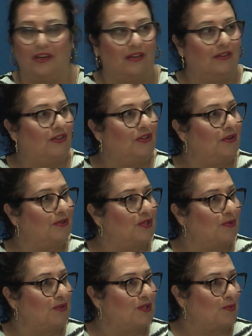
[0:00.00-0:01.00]
it's a
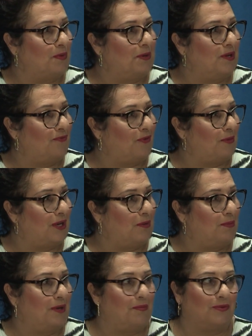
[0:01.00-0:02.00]
rinse repeat for many
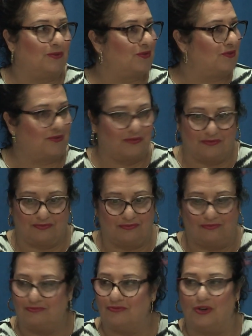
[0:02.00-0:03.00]
people, just
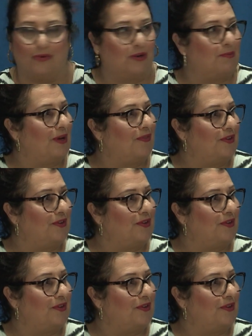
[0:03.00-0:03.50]
going about their